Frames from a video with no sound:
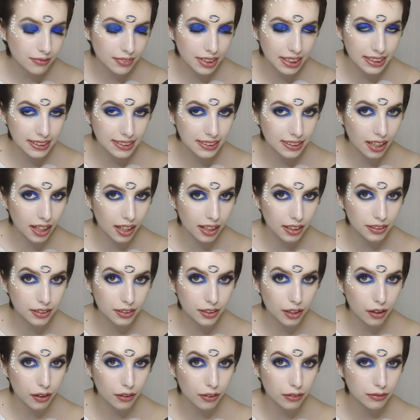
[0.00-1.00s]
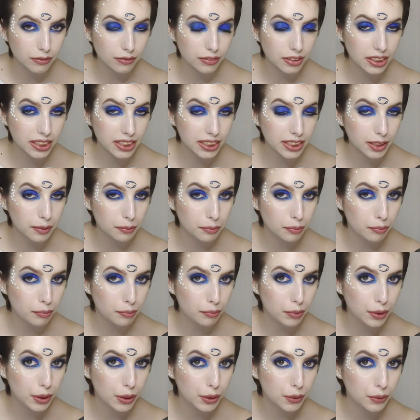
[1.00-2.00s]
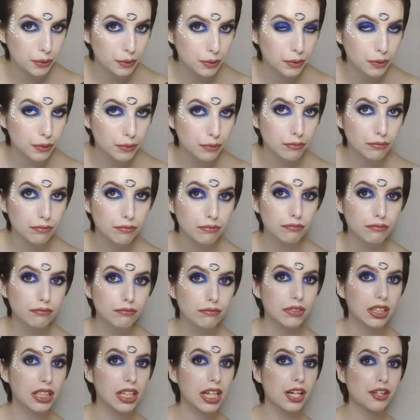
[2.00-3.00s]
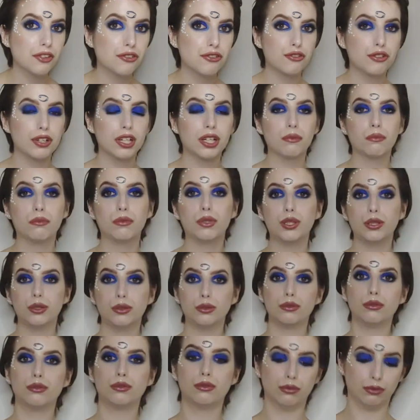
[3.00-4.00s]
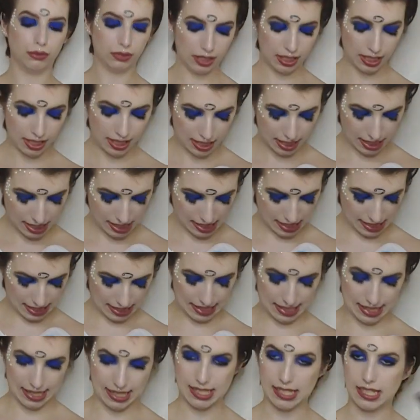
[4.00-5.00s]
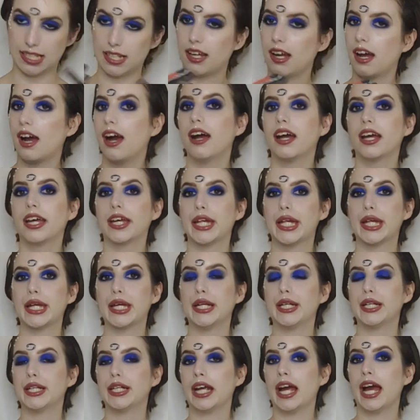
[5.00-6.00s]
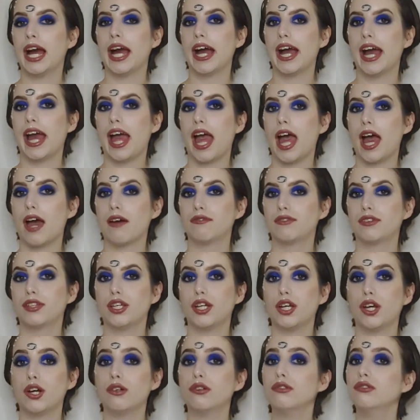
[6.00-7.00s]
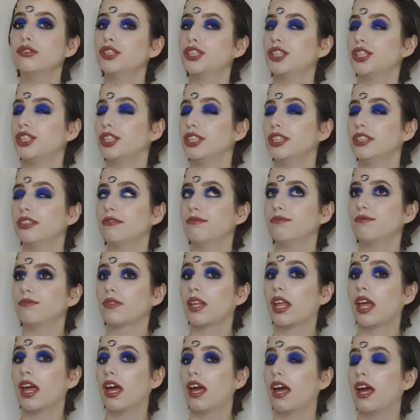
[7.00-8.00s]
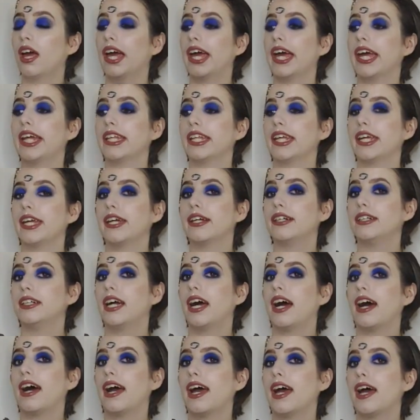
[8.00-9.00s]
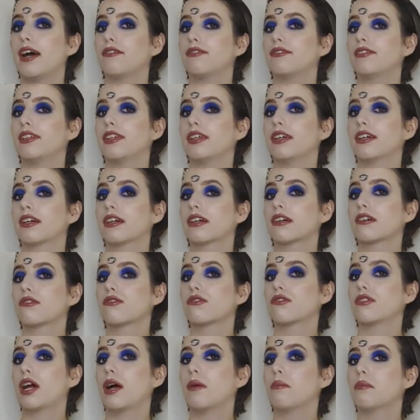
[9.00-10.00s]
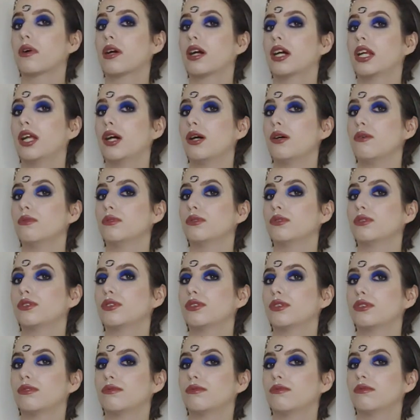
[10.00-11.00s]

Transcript: It's kind of deep blue, electric blue, and here I have the ocean, and here I have the crop clothes.